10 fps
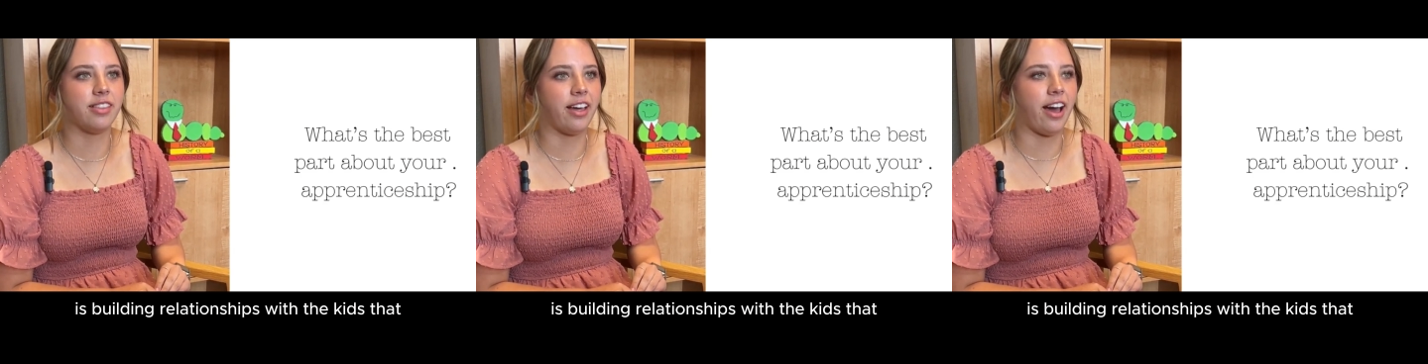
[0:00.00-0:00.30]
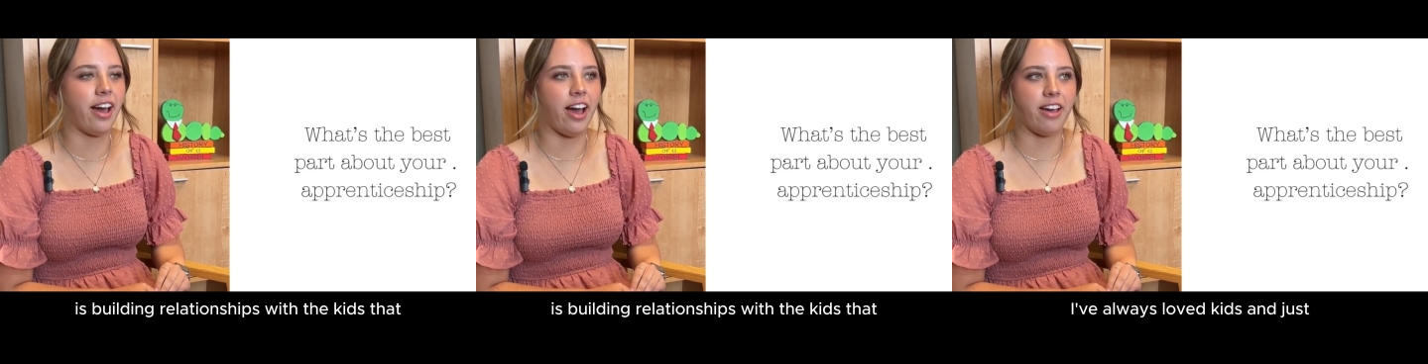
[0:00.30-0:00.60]

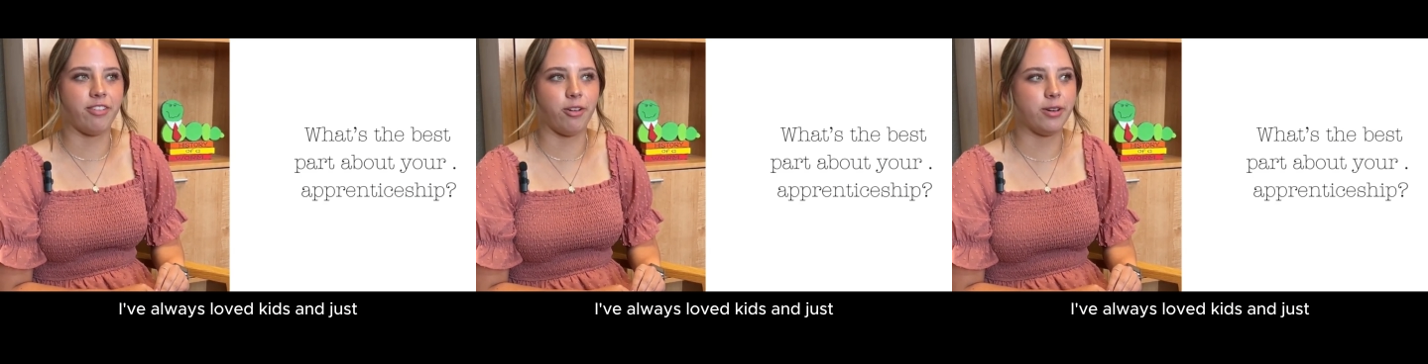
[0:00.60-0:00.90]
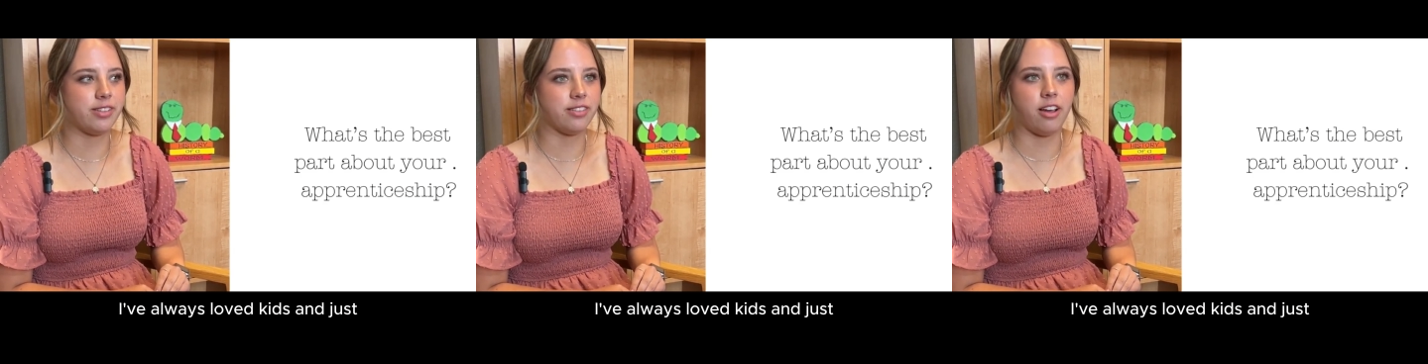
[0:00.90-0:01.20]
That I've
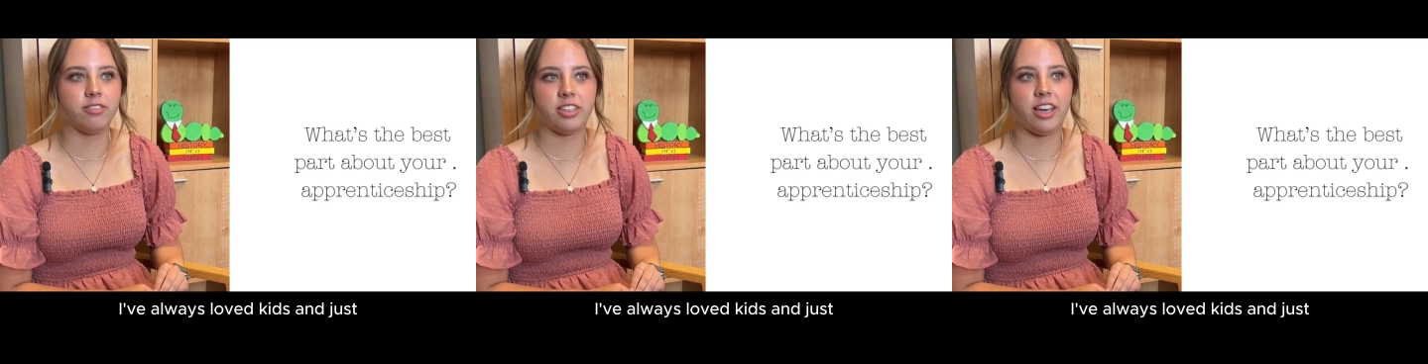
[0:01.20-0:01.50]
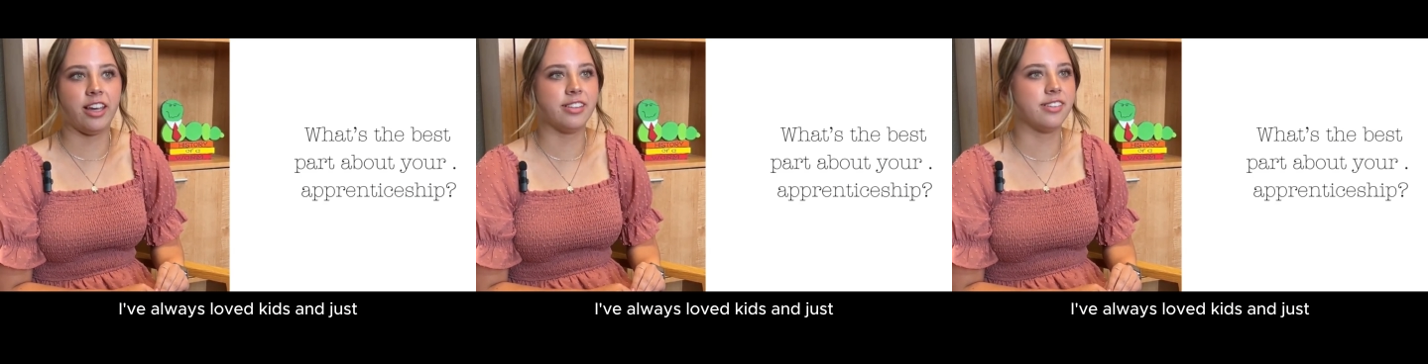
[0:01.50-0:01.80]
always loved
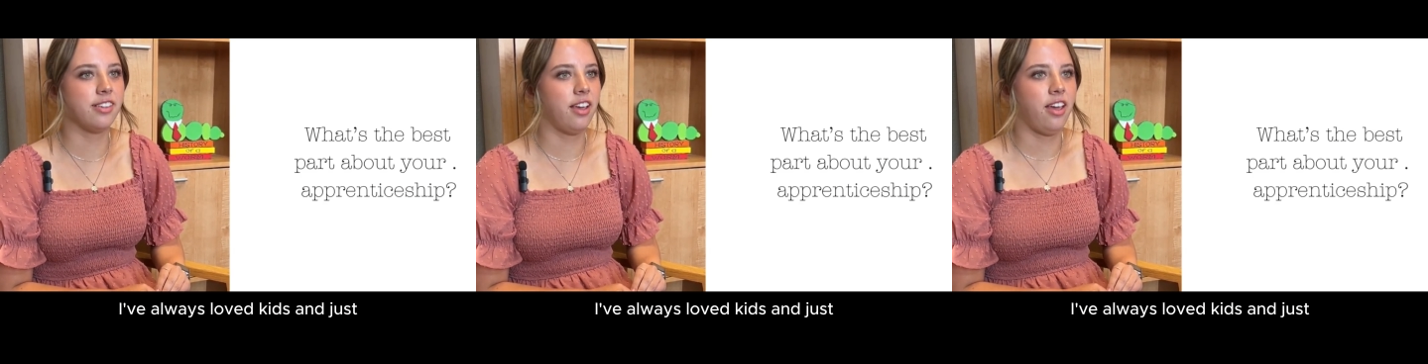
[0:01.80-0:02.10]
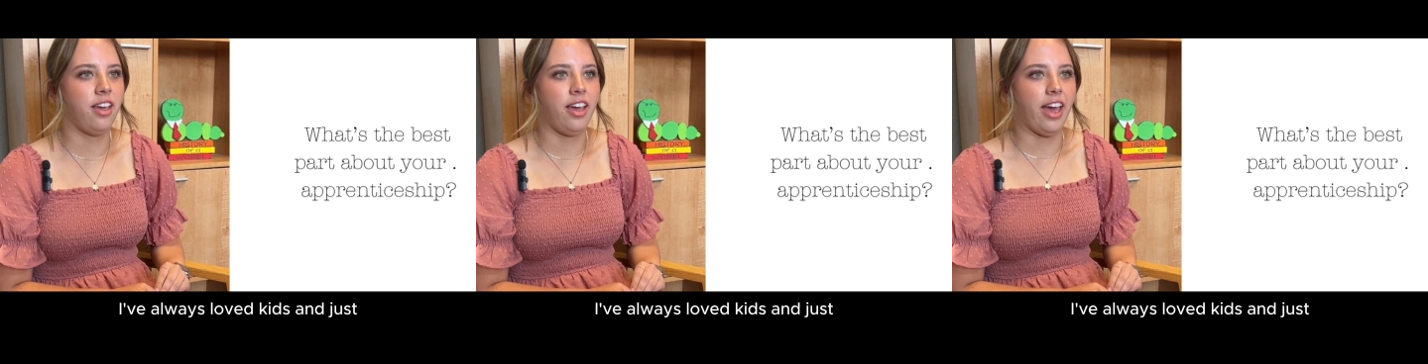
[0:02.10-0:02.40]
kids
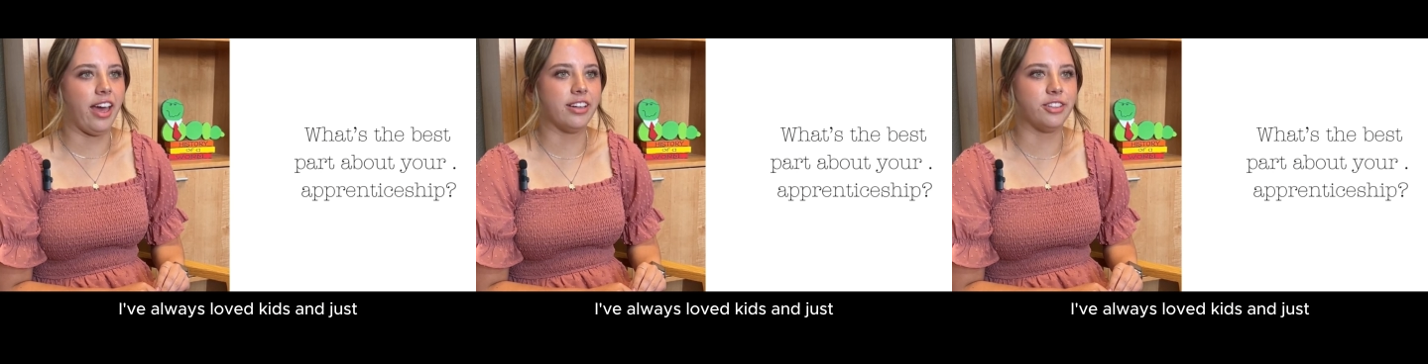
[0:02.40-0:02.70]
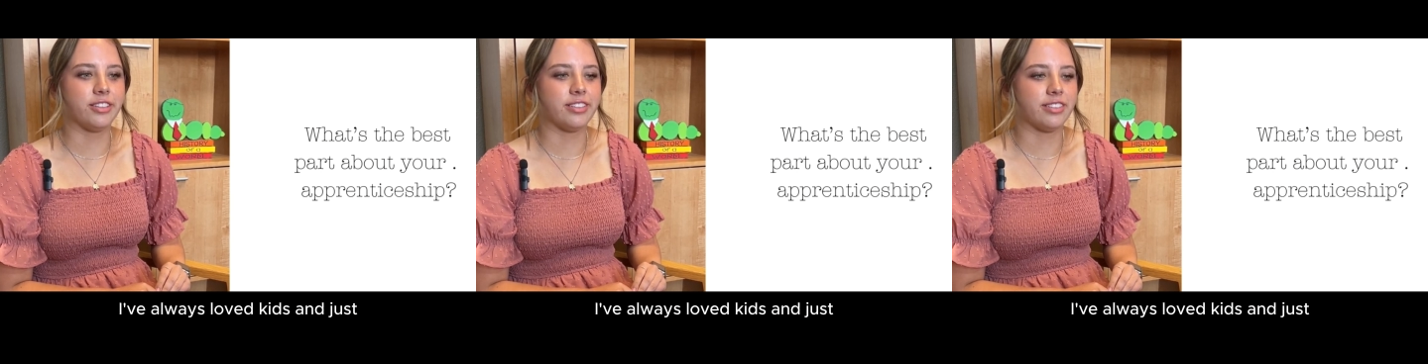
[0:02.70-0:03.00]
and
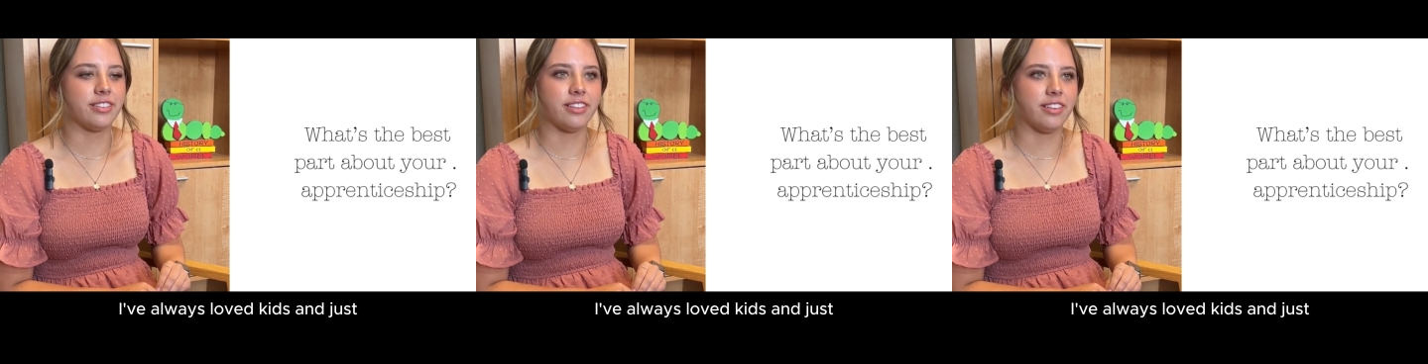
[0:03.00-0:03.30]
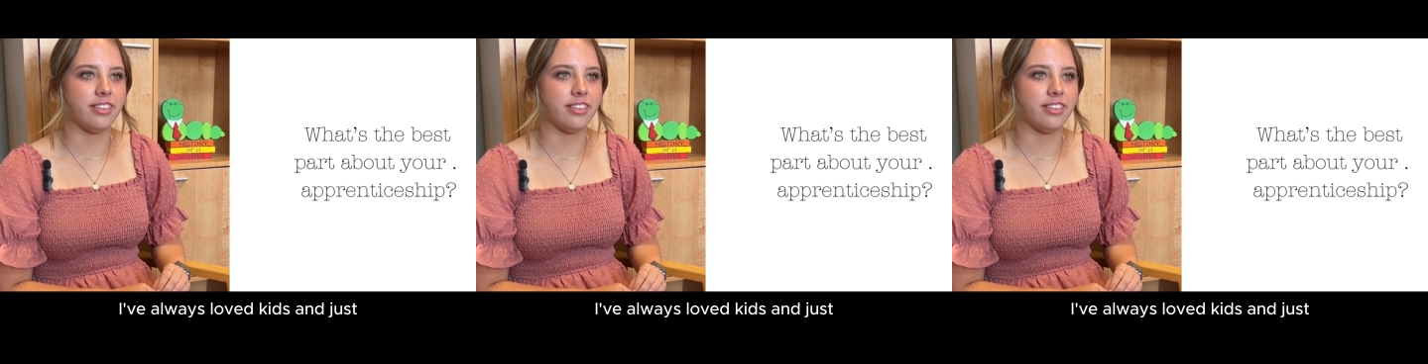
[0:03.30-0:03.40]
just